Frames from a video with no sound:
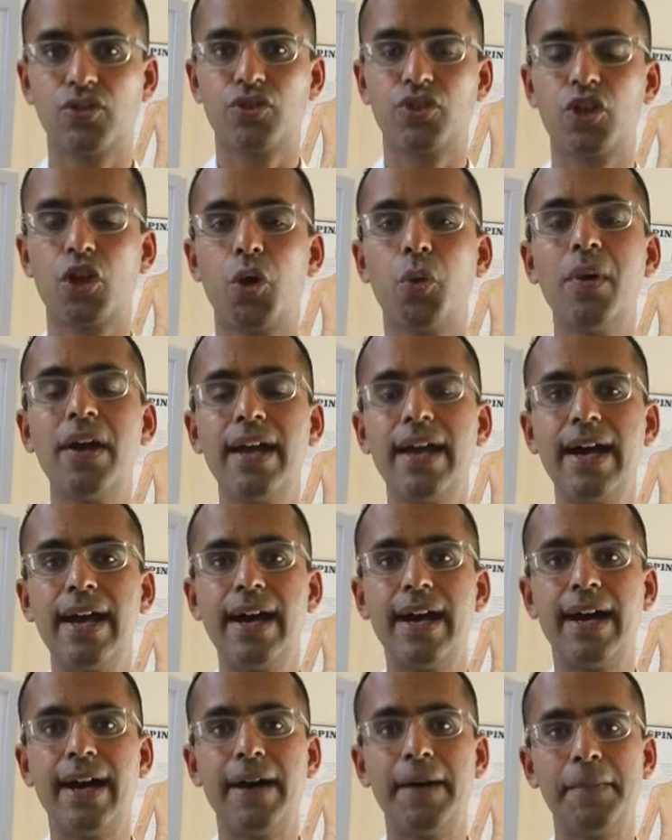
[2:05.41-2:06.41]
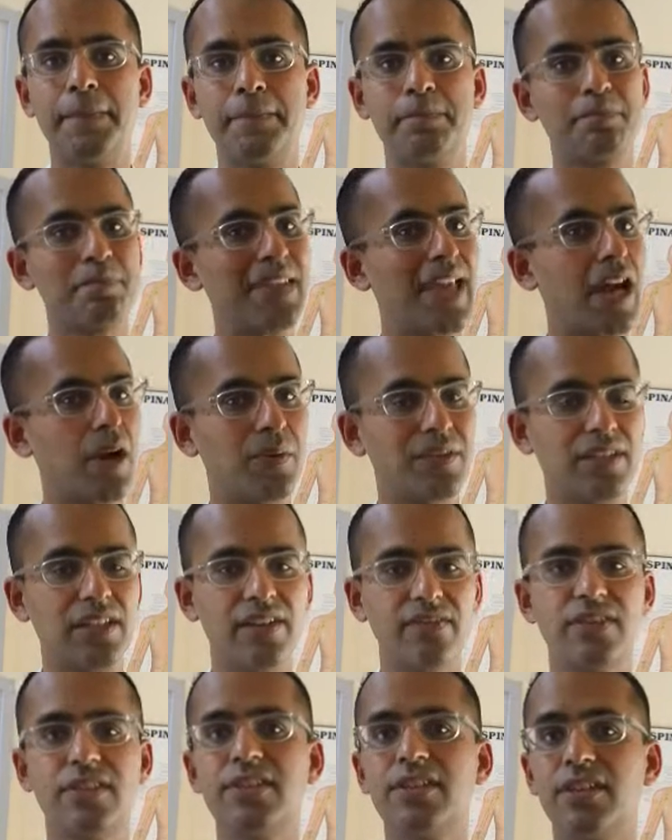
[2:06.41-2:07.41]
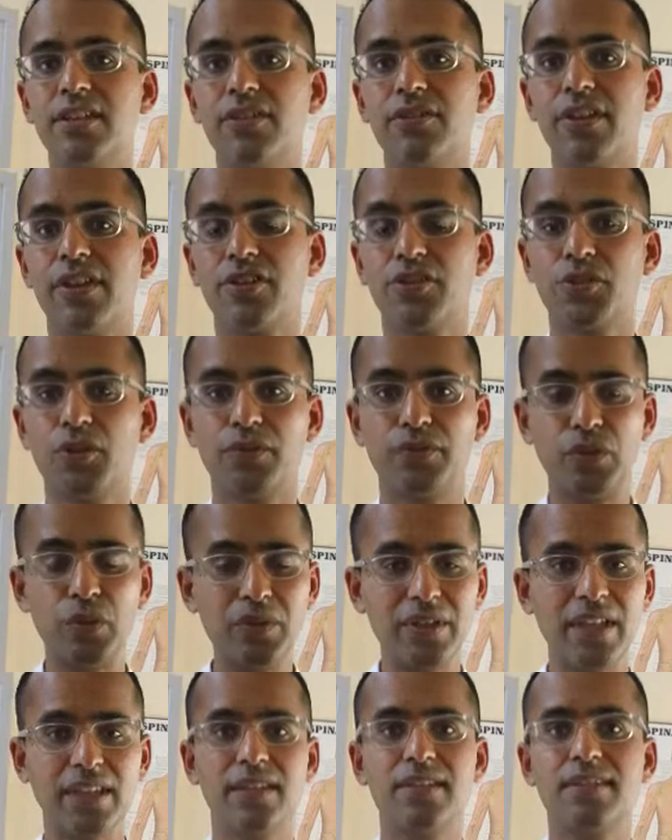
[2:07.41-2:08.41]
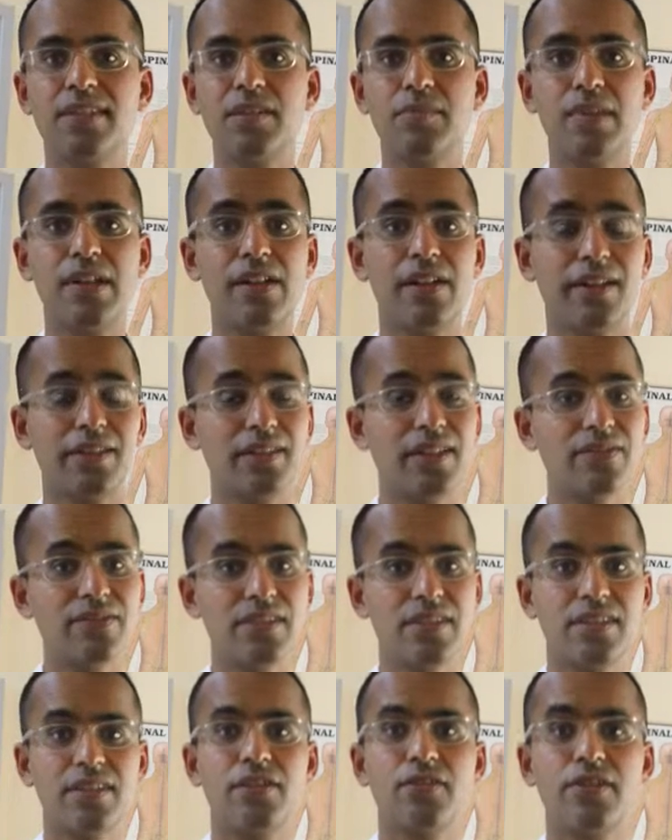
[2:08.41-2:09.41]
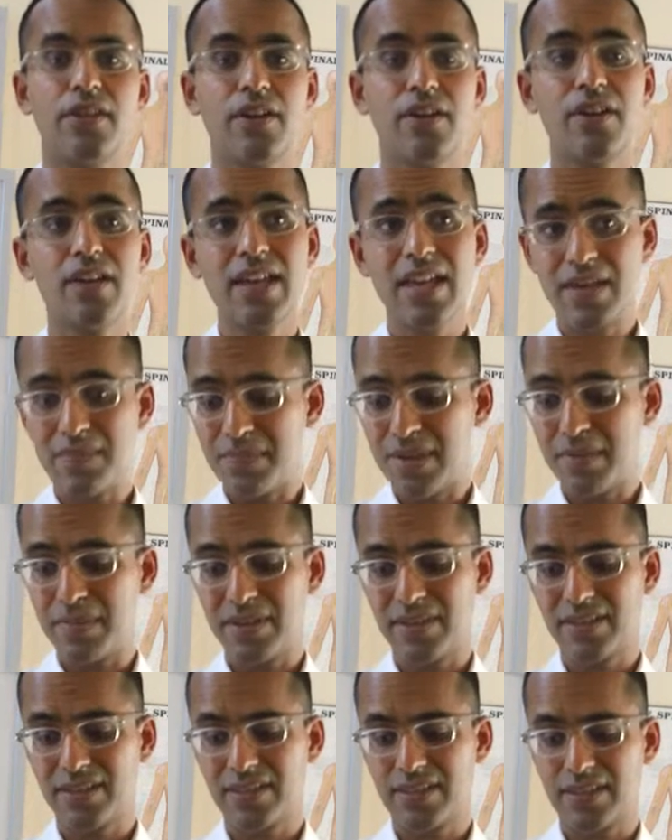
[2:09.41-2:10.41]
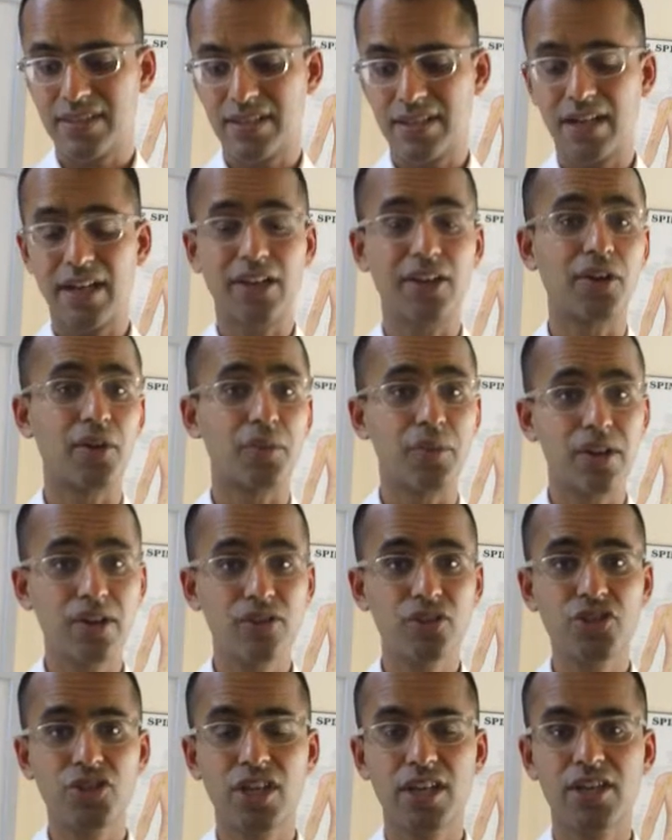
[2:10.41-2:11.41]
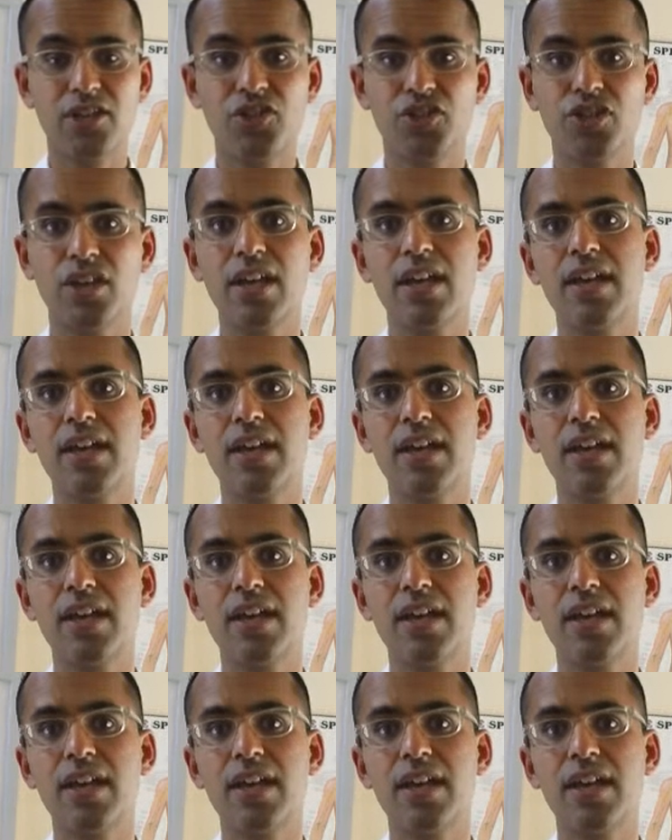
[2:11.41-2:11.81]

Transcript: So I would love to see you there. So if you get this email, I'd love to see you there. Maybe it's a career change.